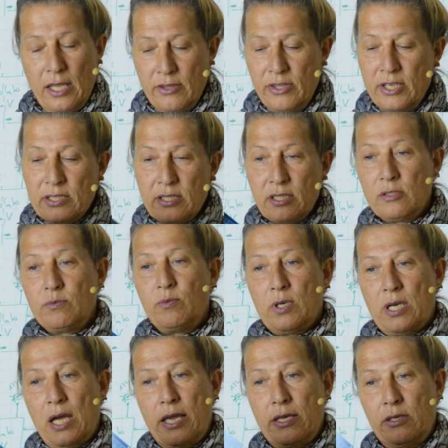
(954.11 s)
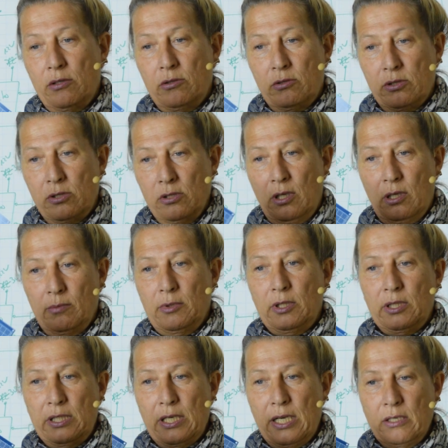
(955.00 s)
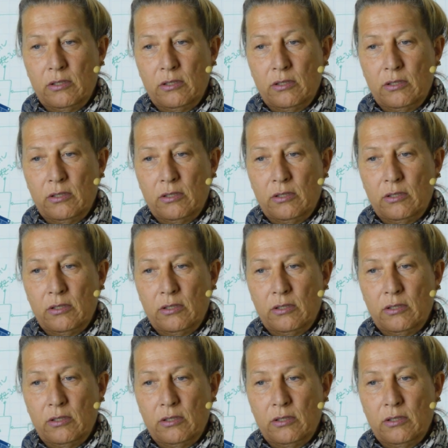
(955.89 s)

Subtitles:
This is what I use normally.